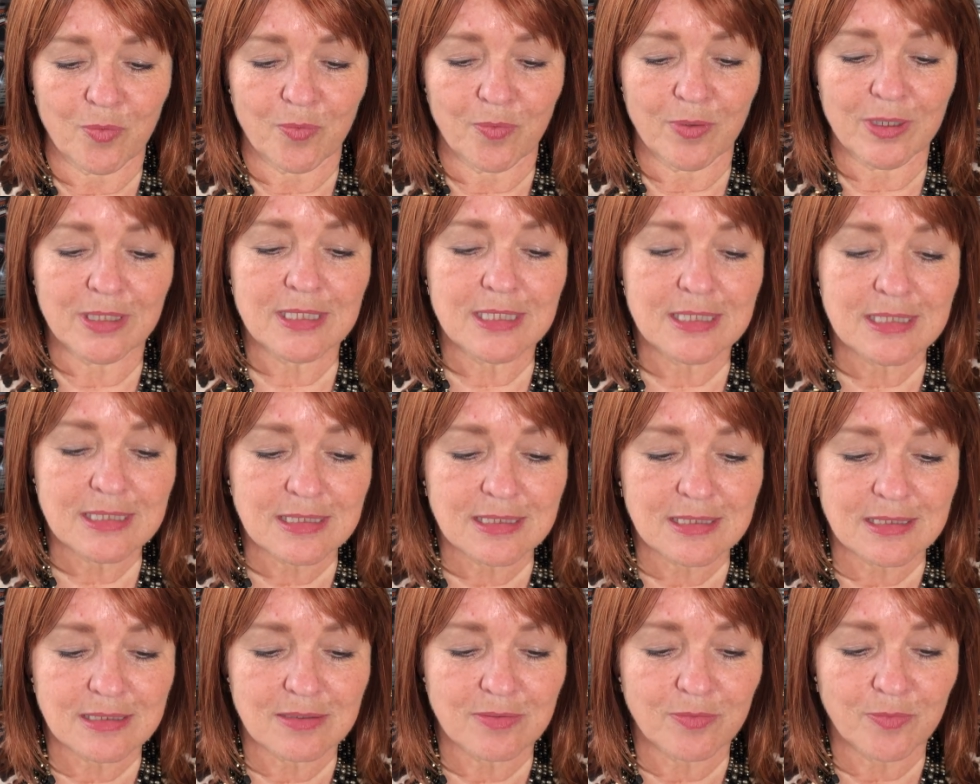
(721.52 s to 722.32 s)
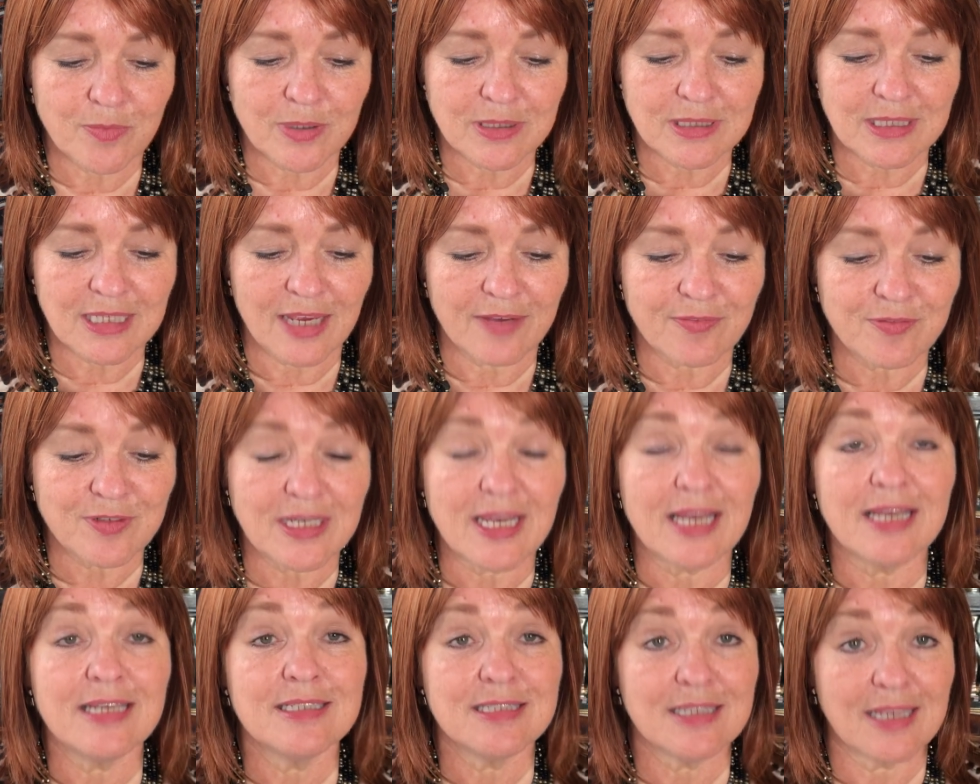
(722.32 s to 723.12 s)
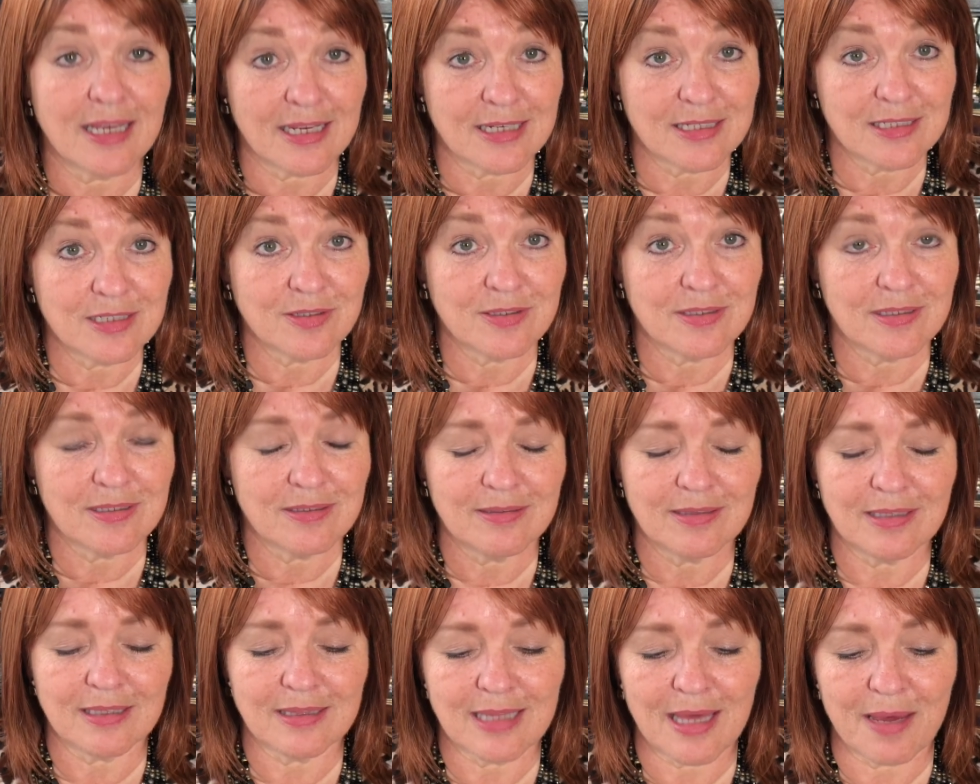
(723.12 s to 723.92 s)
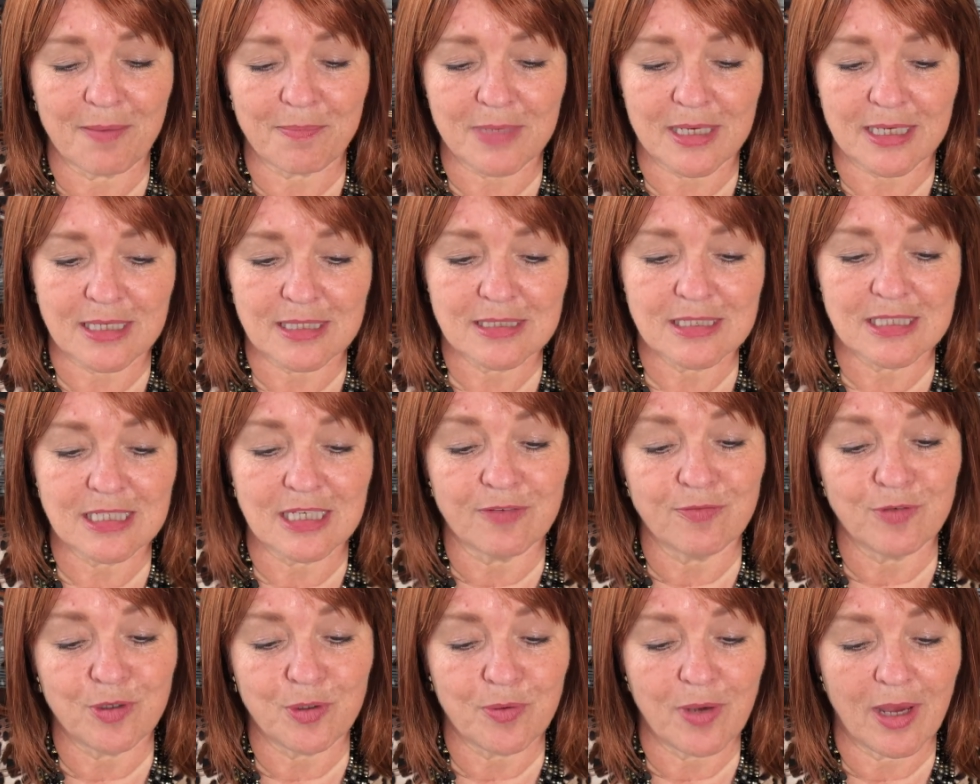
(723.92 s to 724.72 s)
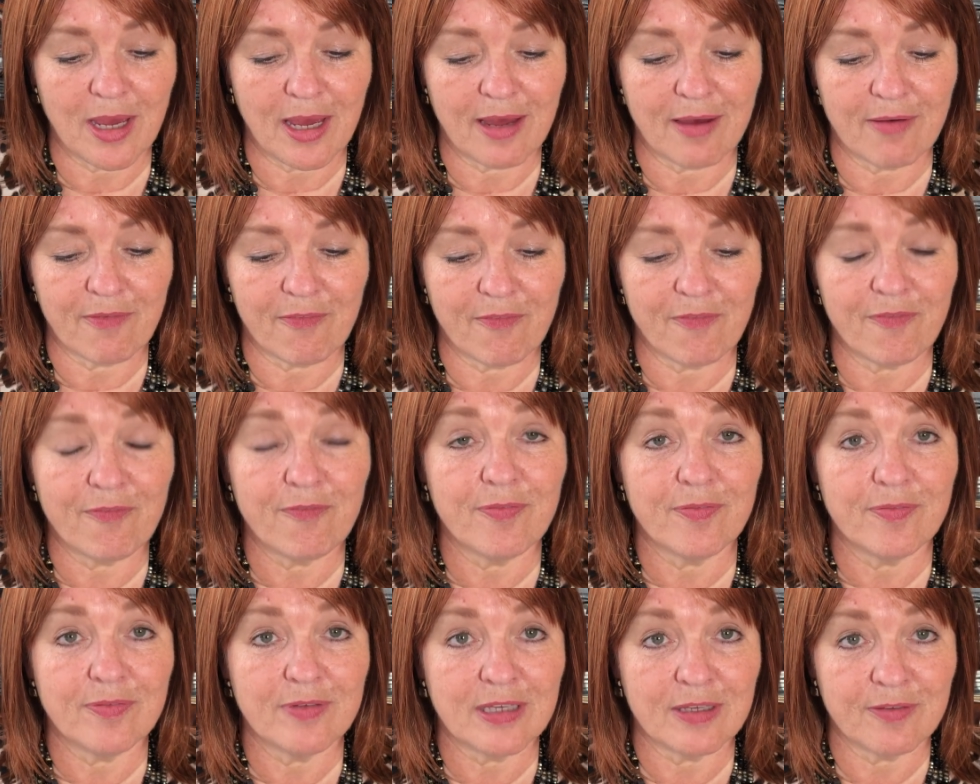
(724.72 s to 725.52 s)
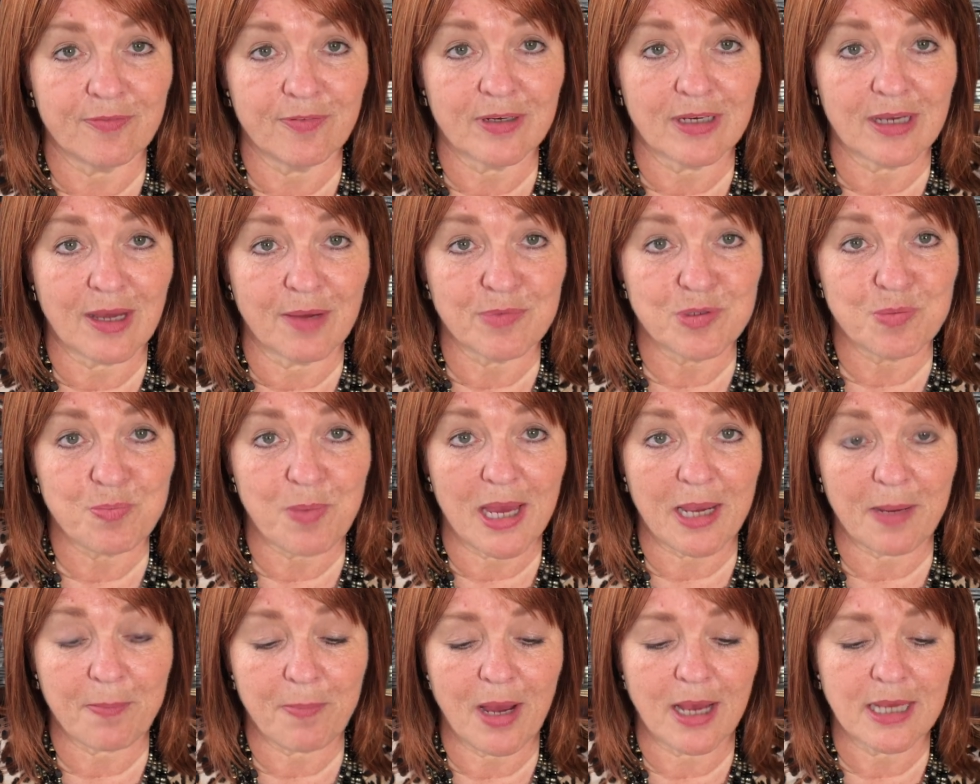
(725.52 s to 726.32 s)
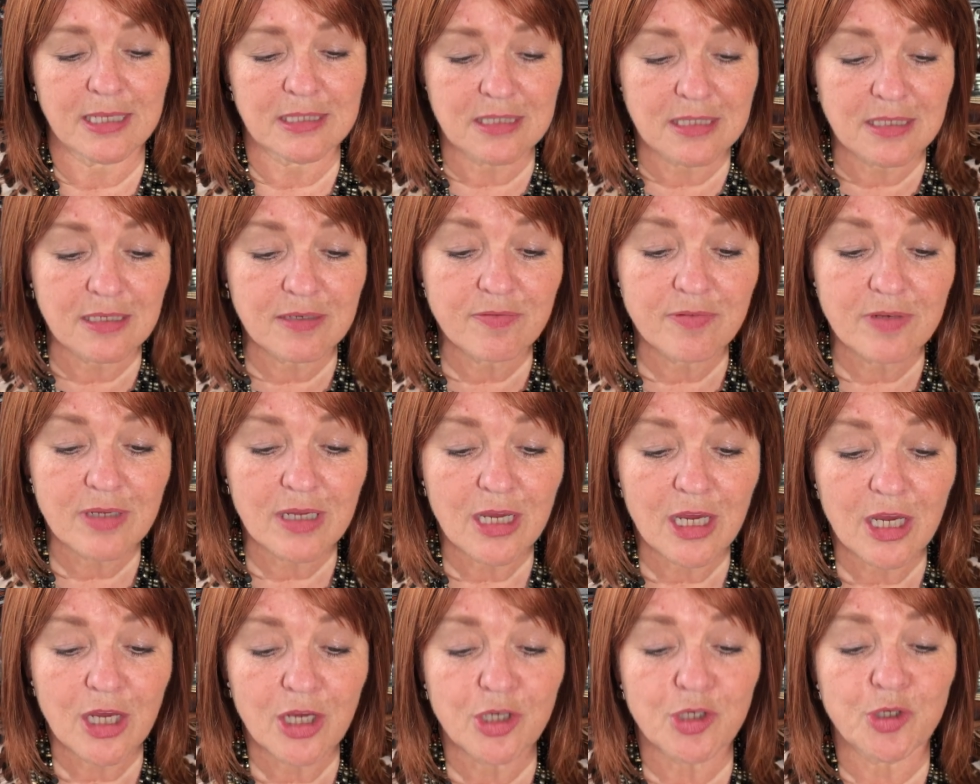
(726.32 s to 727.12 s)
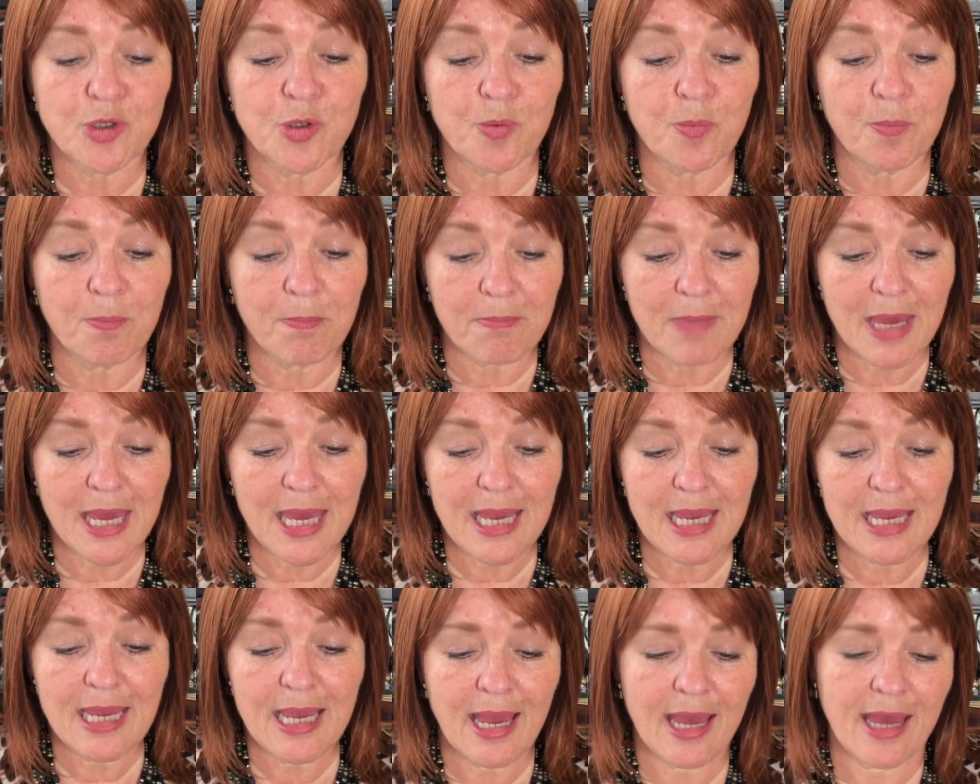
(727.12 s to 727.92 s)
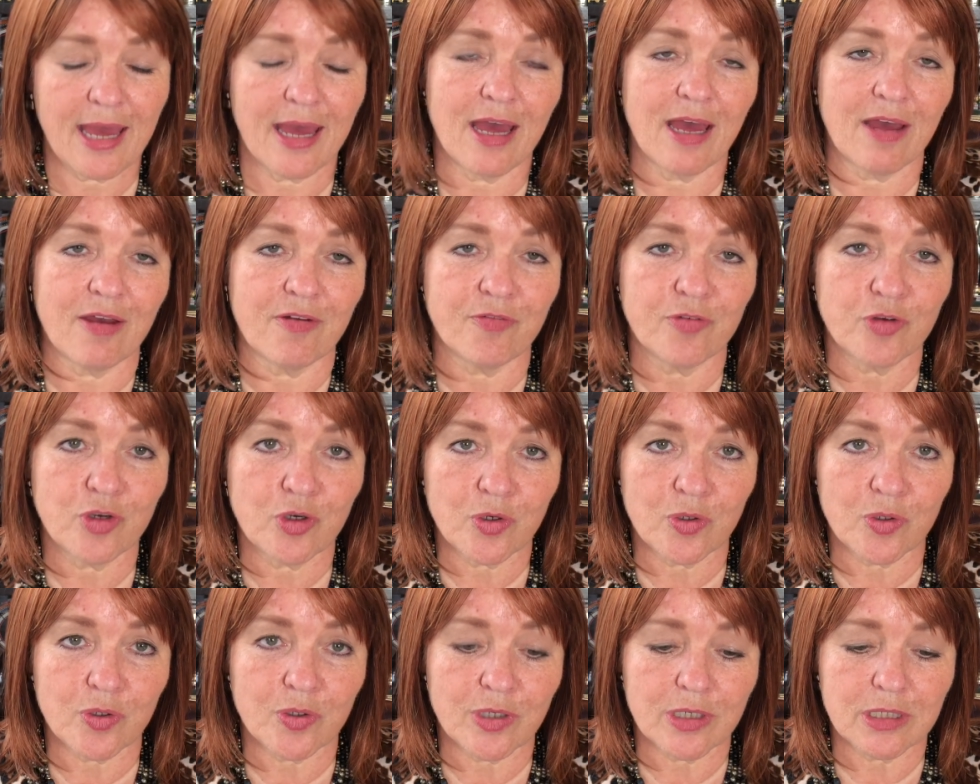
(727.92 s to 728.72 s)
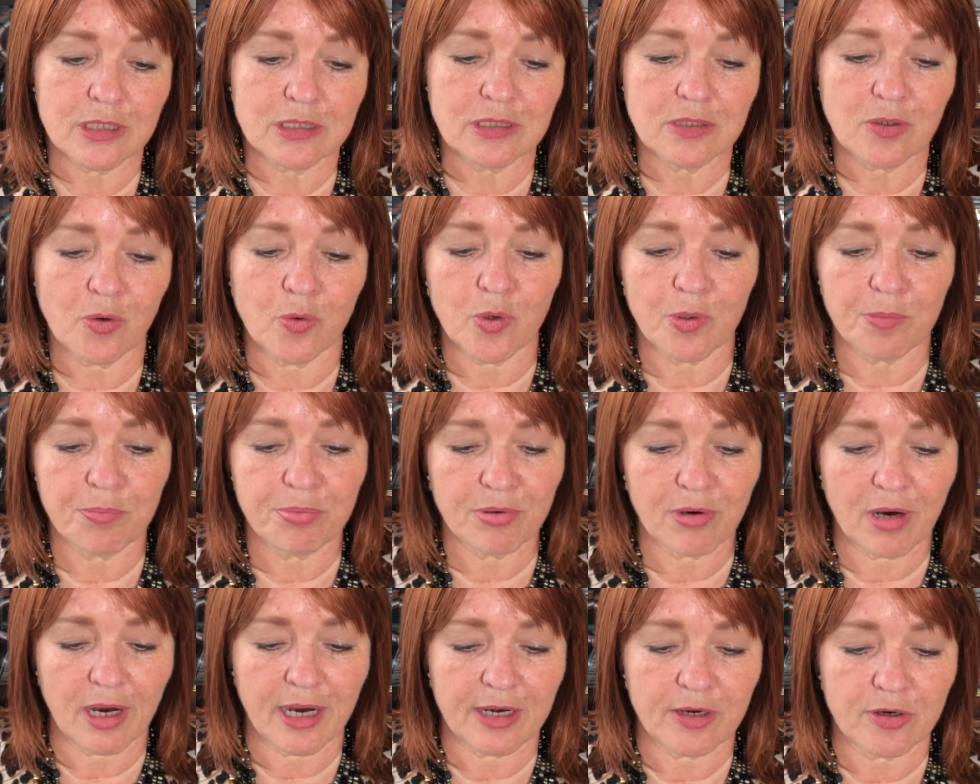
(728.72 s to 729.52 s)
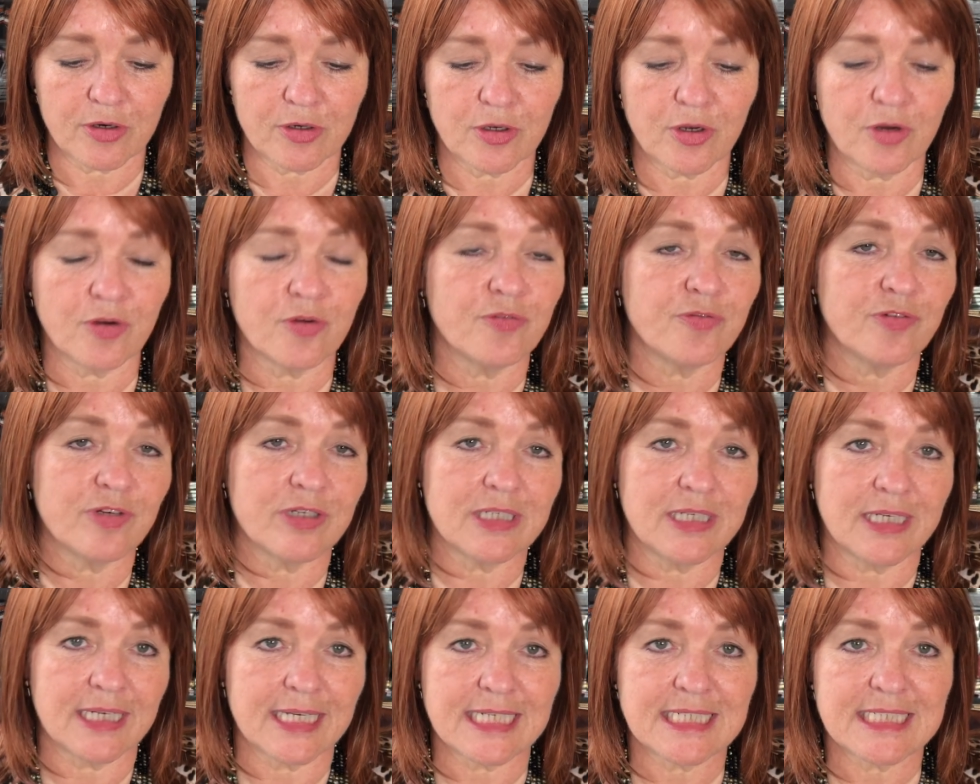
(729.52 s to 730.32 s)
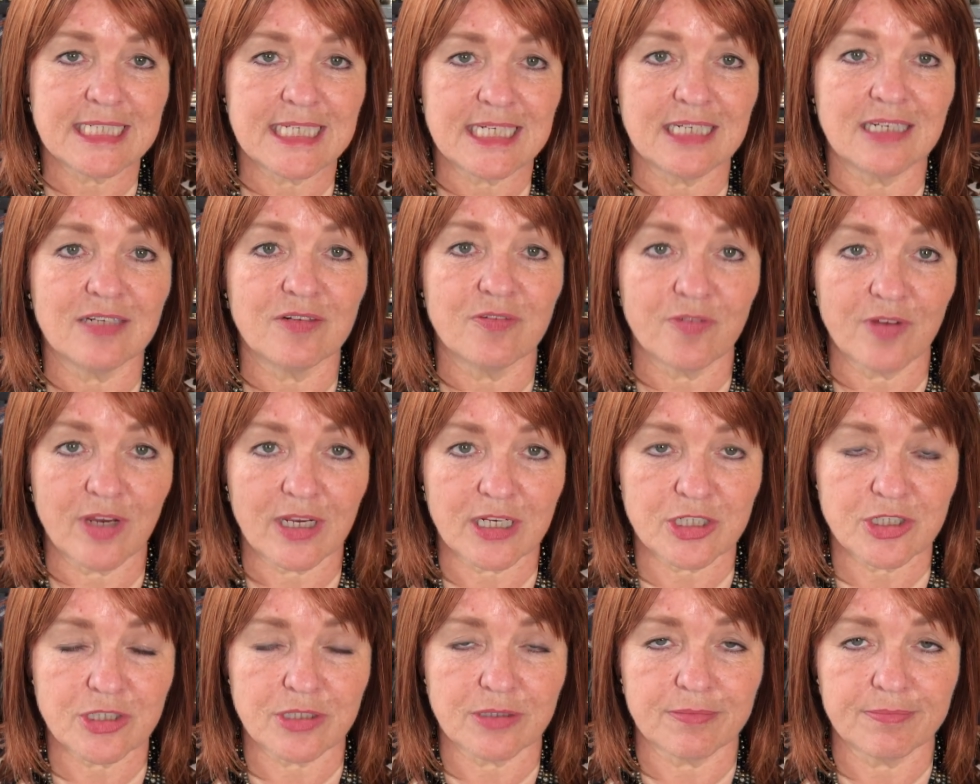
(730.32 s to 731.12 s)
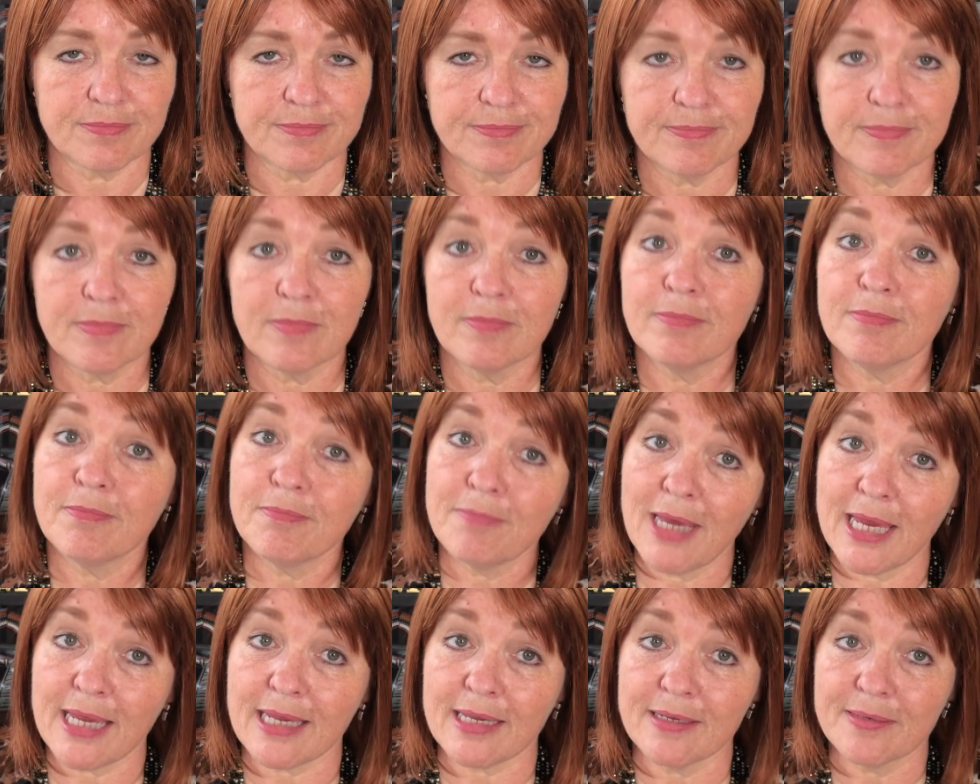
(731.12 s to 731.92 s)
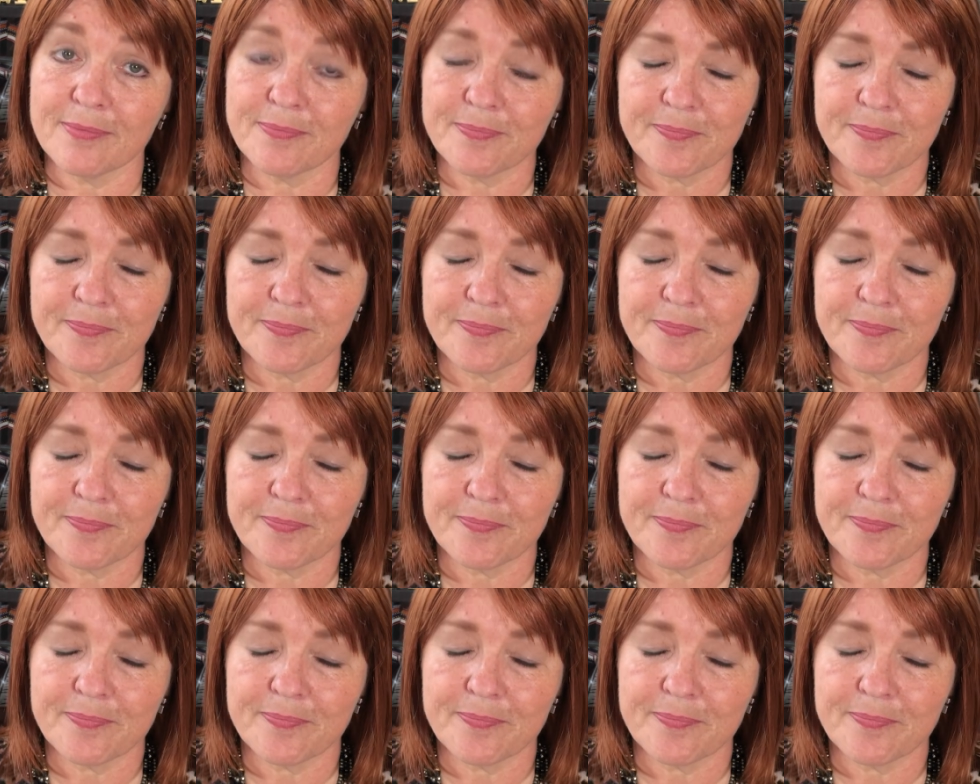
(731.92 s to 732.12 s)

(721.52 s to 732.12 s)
what the FDA says that means, if it comes back positive, you may have current or prior COVID-19 infection. May.